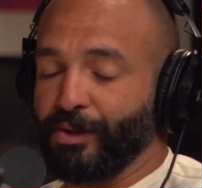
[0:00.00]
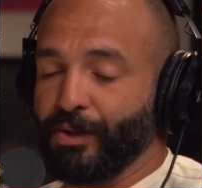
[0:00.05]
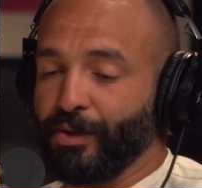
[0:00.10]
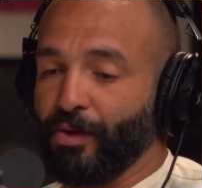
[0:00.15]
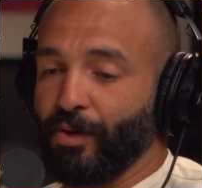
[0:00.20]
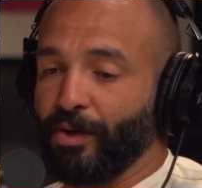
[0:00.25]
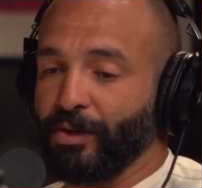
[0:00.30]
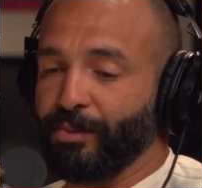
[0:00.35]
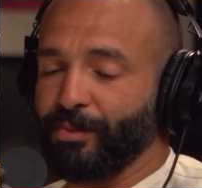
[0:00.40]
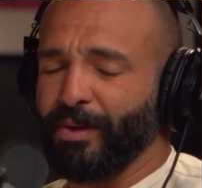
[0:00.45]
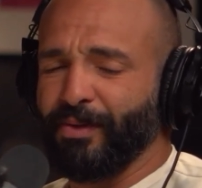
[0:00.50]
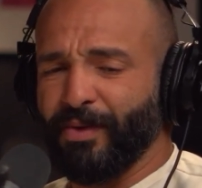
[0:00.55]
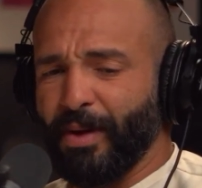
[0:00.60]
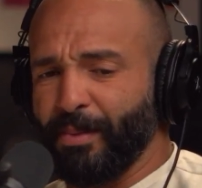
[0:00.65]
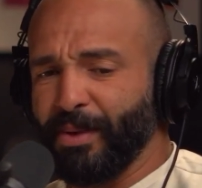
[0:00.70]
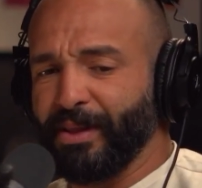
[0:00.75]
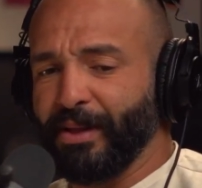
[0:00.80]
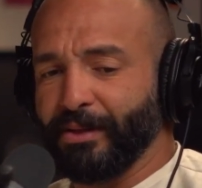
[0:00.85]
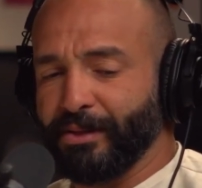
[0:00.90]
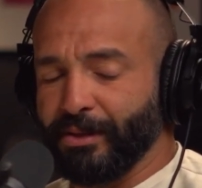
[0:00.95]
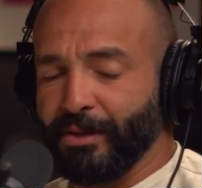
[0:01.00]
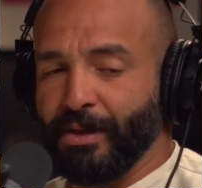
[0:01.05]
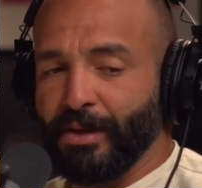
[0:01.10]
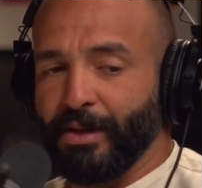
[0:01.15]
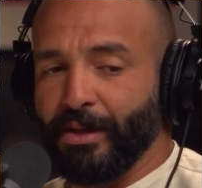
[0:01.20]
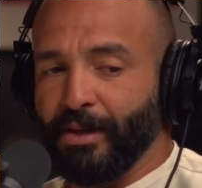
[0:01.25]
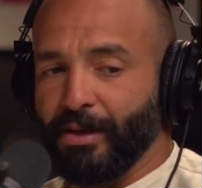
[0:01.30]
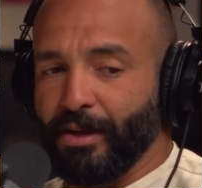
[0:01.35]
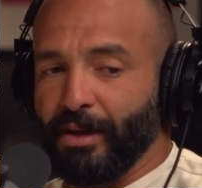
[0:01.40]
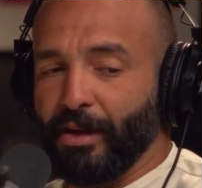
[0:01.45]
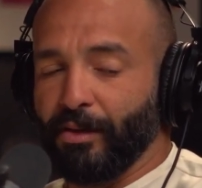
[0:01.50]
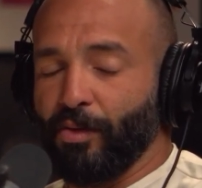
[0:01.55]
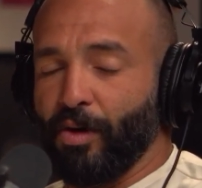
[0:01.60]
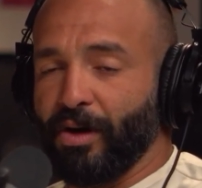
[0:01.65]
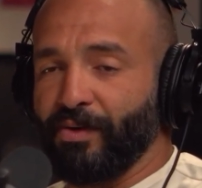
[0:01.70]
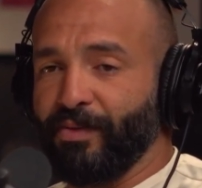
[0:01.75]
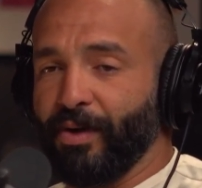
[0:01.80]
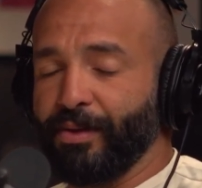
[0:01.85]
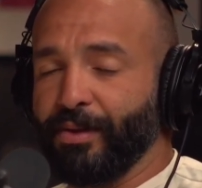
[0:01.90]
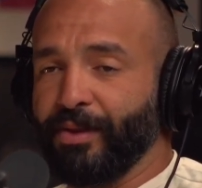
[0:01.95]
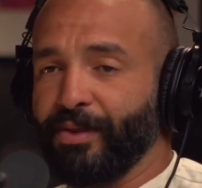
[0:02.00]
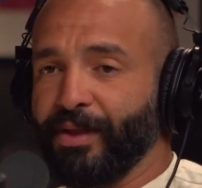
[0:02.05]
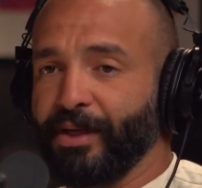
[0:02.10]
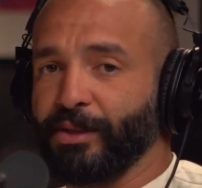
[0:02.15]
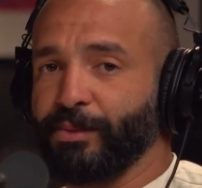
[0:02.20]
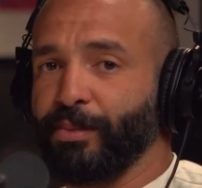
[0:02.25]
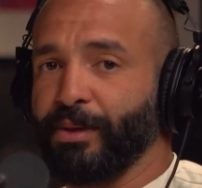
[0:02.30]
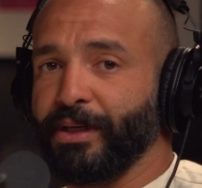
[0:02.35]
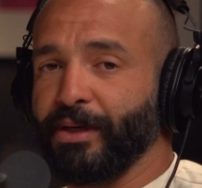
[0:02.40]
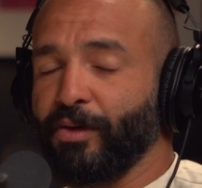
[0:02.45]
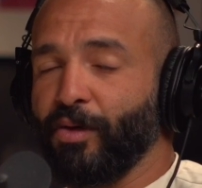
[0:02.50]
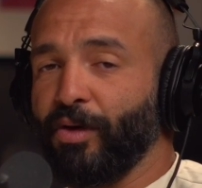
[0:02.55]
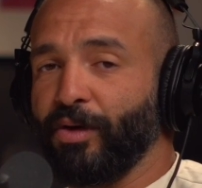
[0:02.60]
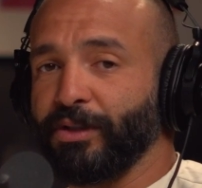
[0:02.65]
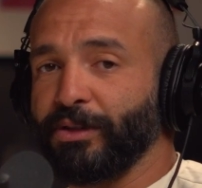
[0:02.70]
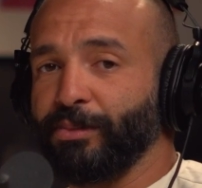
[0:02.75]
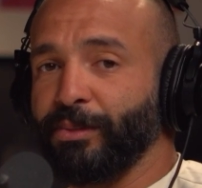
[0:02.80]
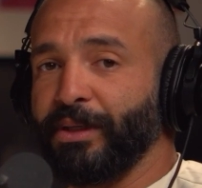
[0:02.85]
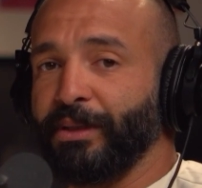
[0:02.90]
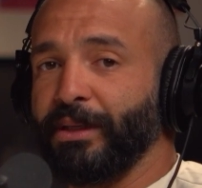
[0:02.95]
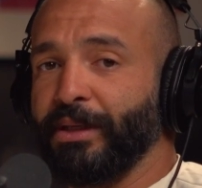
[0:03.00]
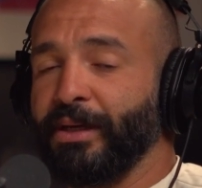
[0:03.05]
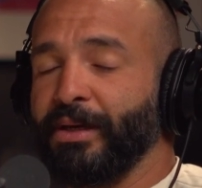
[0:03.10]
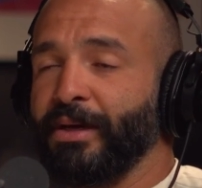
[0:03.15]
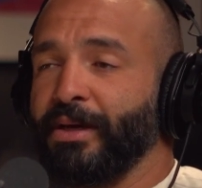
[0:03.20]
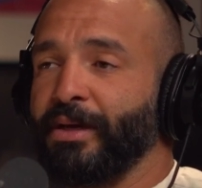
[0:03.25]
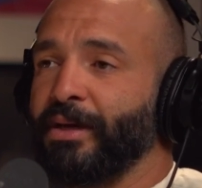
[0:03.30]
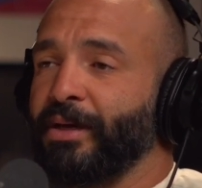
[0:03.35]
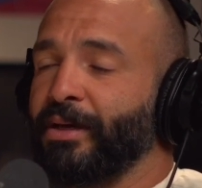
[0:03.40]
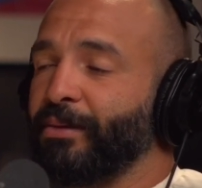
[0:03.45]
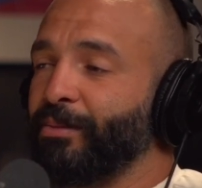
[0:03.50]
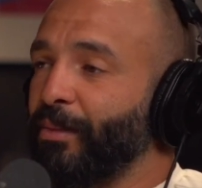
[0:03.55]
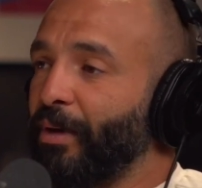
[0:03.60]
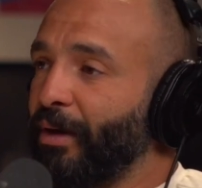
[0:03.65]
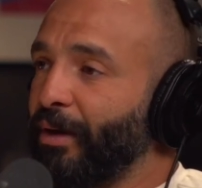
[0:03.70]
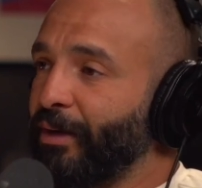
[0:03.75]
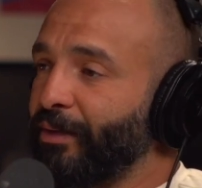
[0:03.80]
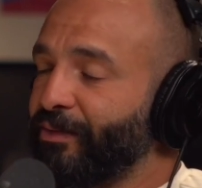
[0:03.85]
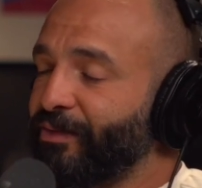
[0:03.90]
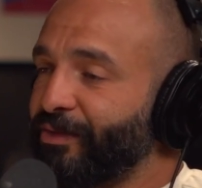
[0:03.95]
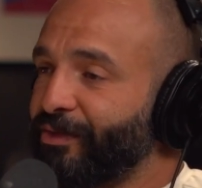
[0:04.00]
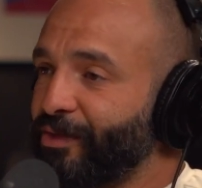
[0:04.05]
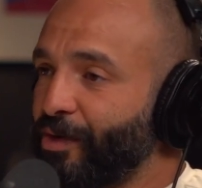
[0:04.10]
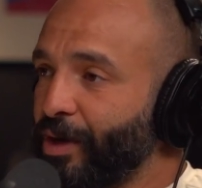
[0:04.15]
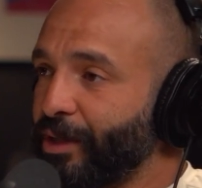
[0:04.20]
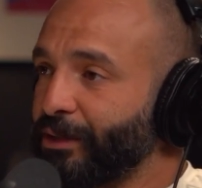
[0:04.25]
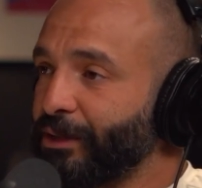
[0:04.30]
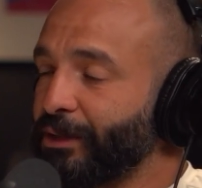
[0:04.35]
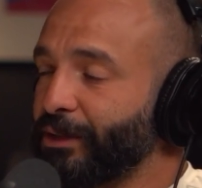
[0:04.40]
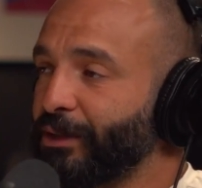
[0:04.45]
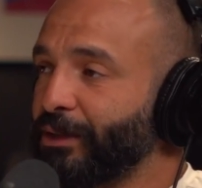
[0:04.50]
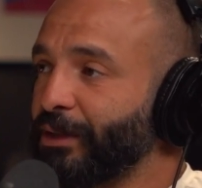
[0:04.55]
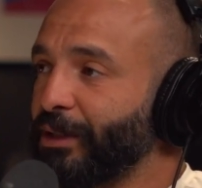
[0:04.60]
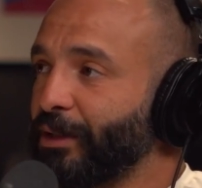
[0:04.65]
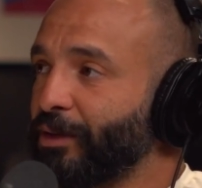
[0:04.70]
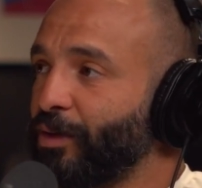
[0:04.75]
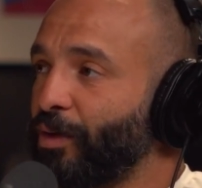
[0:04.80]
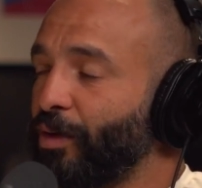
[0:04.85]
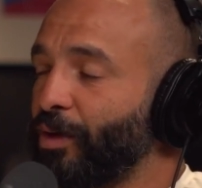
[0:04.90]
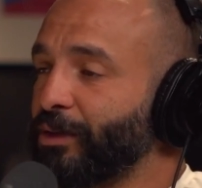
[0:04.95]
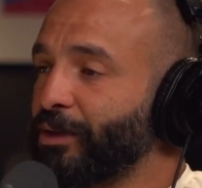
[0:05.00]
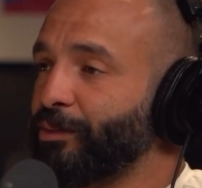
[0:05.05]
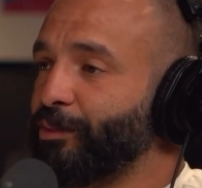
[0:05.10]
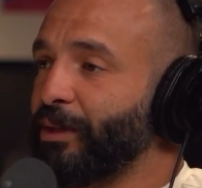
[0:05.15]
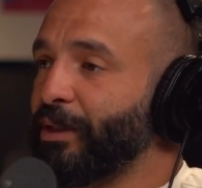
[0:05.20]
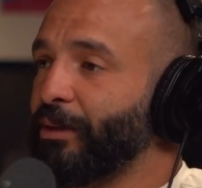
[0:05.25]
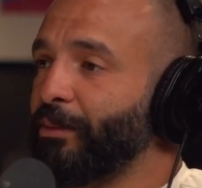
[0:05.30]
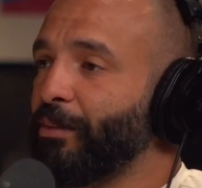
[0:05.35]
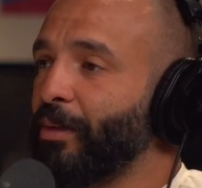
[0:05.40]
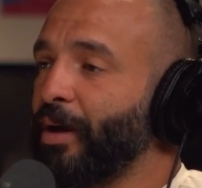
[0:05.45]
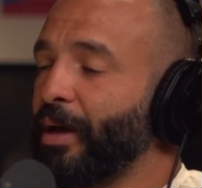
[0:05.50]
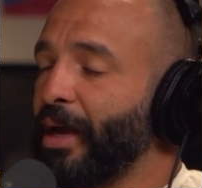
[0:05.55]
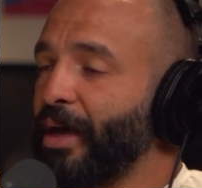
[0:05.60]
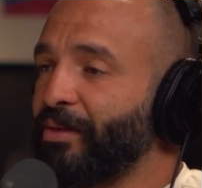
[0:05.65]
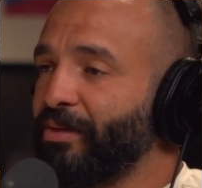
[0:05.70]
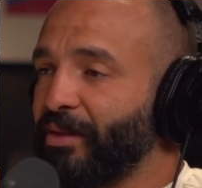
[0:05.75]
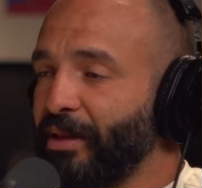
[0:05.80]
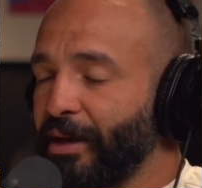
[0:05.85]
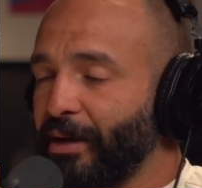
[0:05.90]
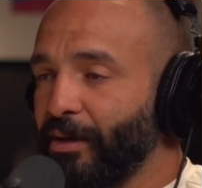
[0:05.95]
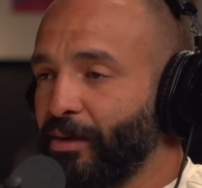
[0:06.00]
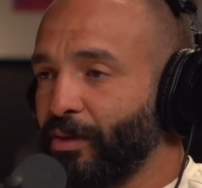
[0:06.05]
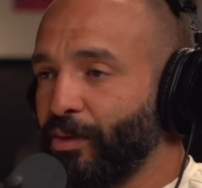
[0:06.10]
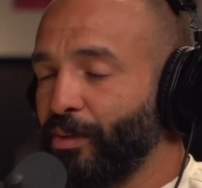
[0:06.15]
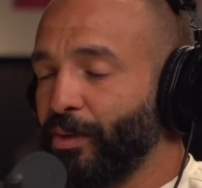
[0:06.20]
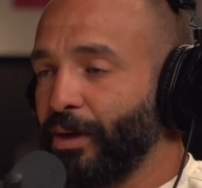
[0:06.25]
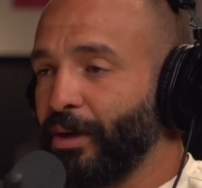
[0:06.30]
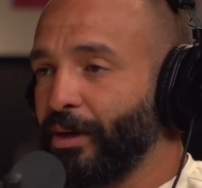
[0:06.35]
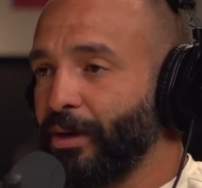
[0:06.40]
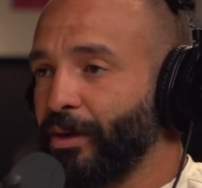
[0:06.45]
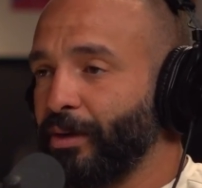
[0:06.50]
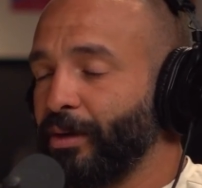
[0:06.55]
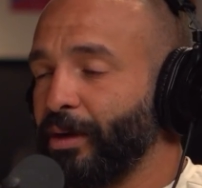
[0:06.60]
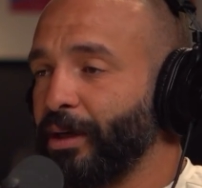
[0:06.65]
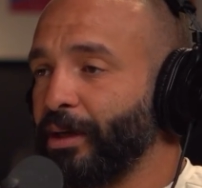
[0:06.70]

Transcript: It cost me, I mean, that's a lot of other things, but it cost me my friends. It cost me my athletic career.